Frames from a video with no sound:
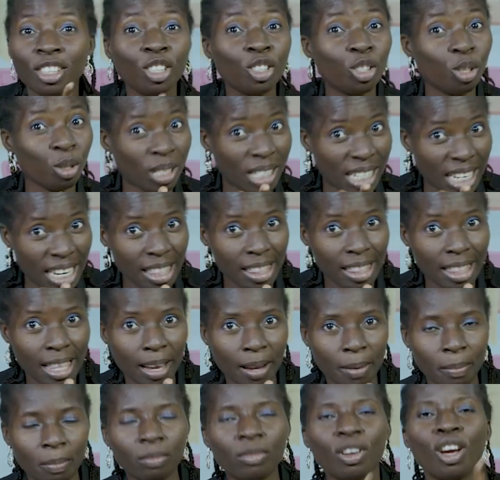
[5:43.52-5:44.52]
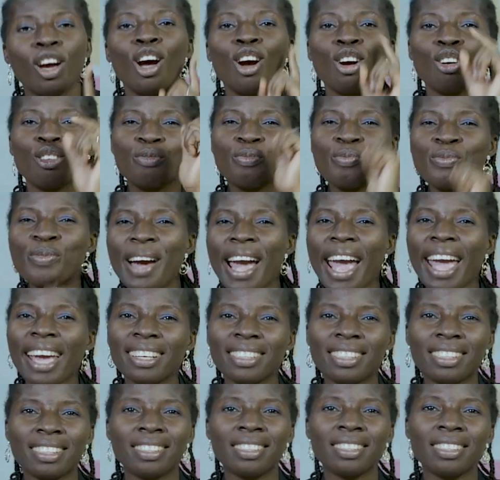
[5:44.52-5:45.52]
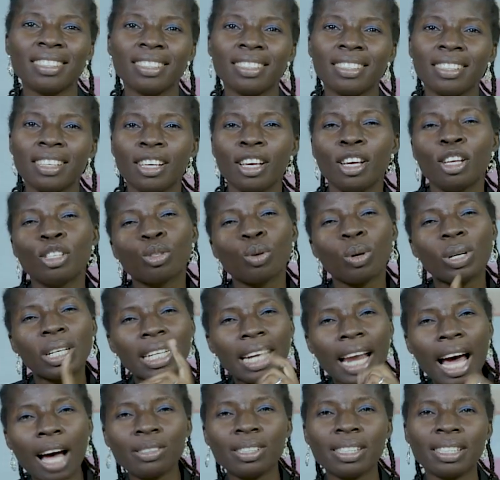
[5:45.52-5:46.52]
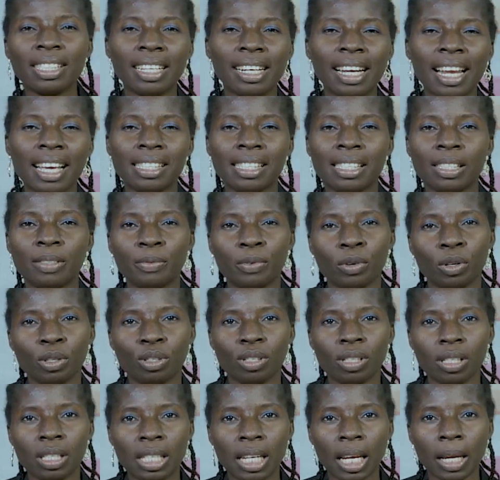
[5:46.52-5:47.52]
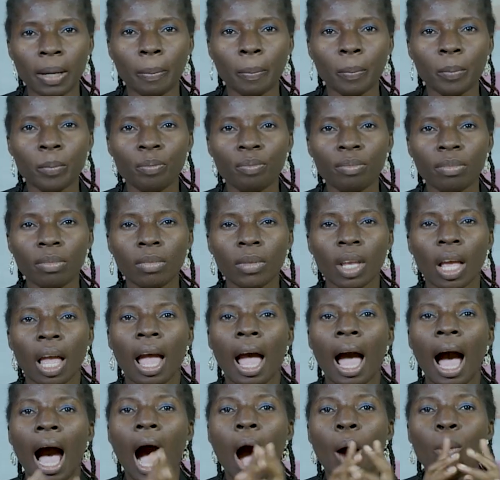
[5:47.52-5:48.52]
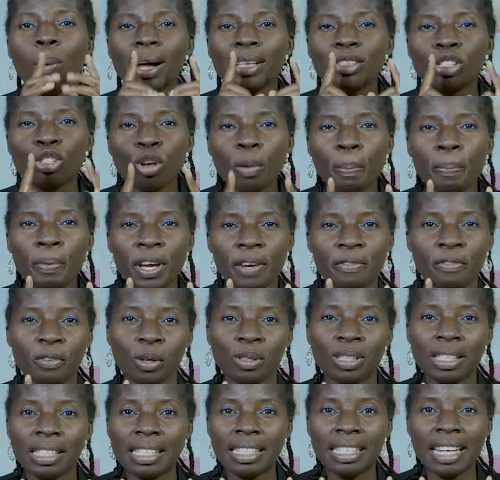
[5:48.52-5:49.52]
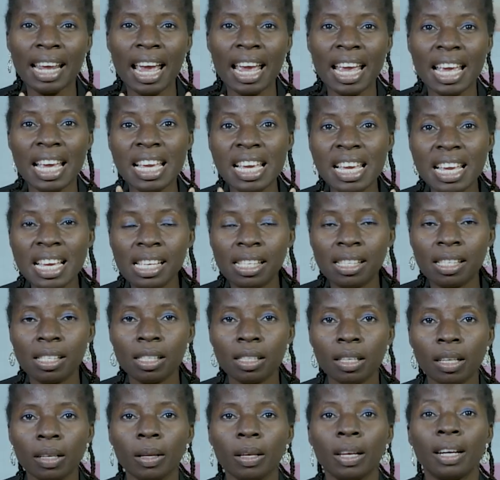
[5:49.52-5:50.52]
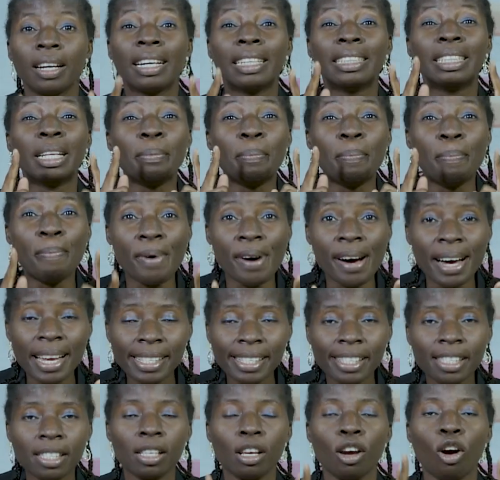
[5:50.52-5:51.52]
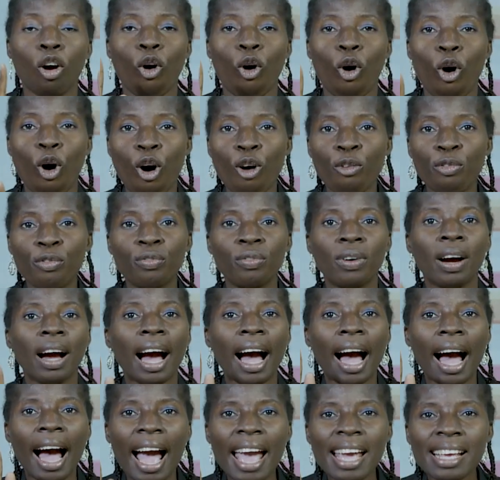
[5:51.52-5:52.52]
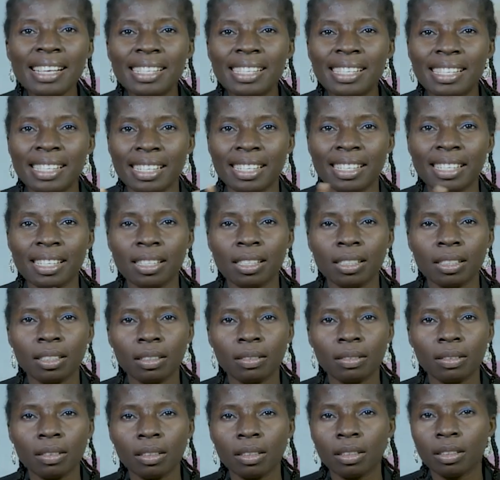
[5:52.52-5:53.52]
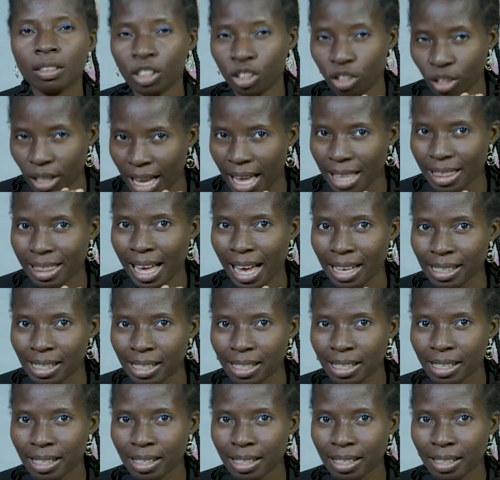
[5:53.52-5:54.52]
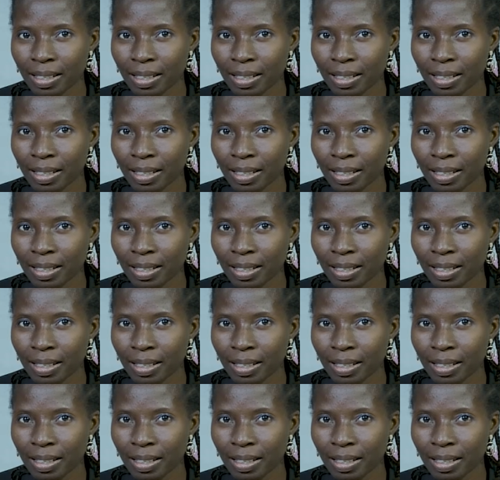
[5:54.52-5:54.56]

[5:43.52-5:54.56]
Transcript: You did them. Great. So now to the lesson for today. Our topic for today is the birth of Isaac. Did you get that?